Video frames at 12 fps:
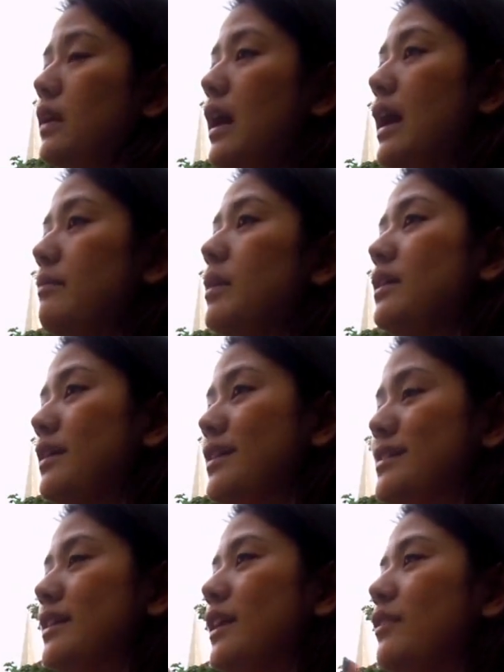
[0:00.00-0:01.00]
I mean,
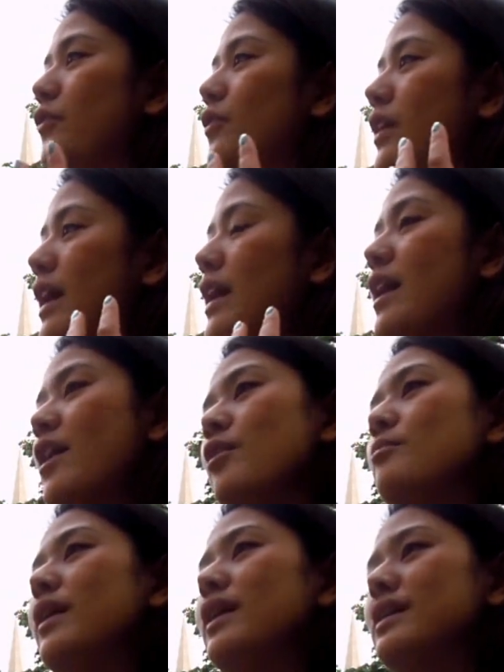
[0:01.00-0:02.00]
if you can
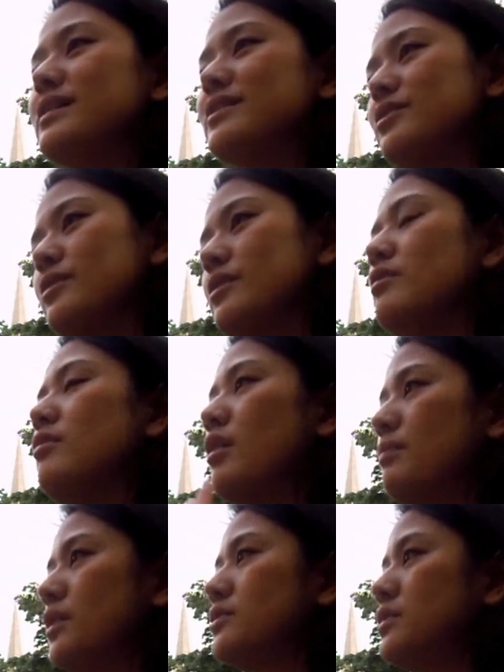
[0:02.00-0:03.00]
help us to go
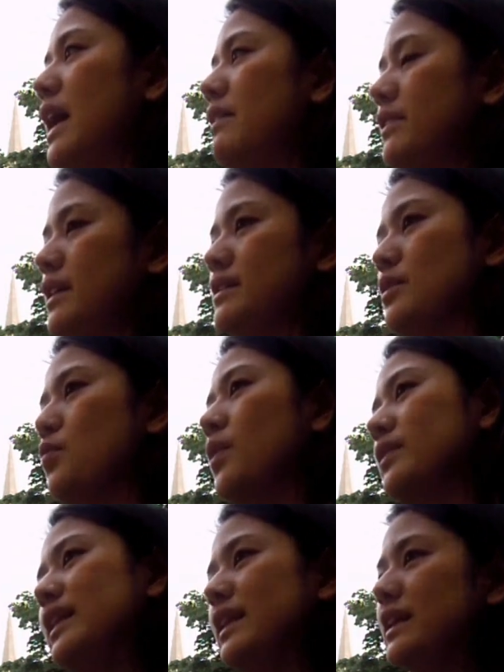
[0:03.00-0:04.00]
abroad to have this
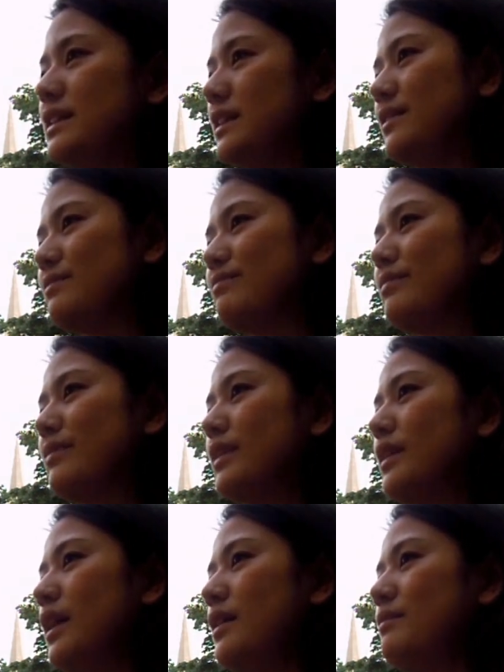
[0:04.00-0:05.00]
world-leading
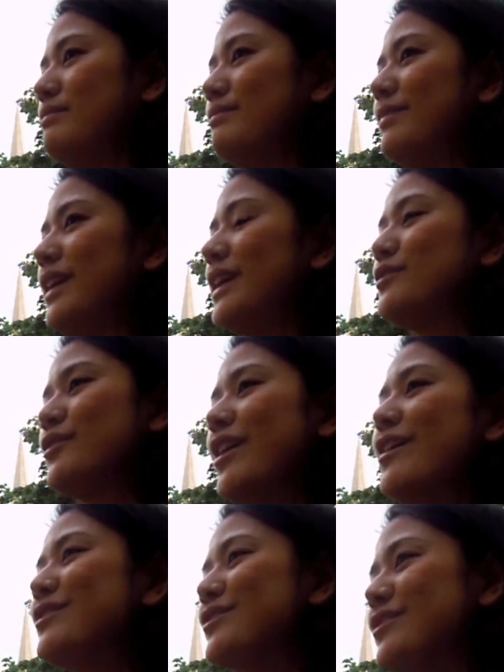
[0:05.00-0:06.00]

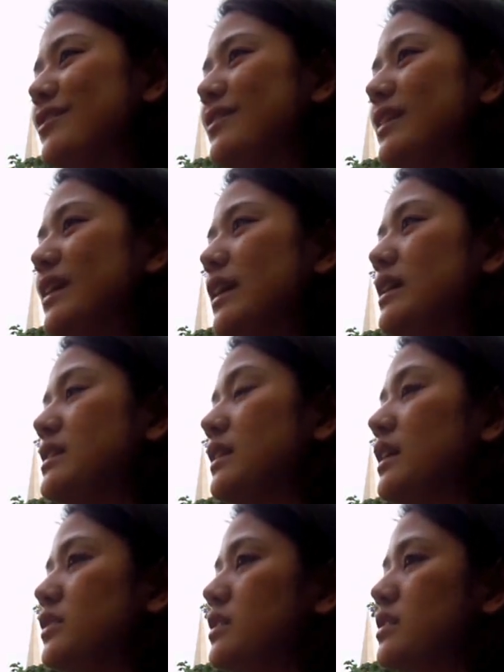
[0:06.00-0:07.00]
education, it's
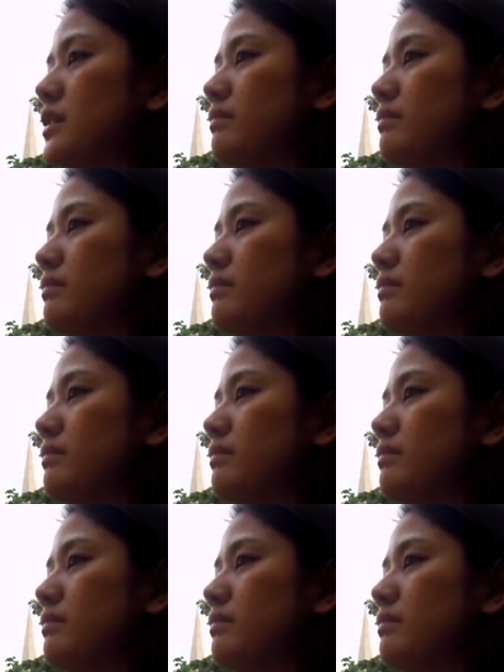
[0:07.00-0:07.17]
not just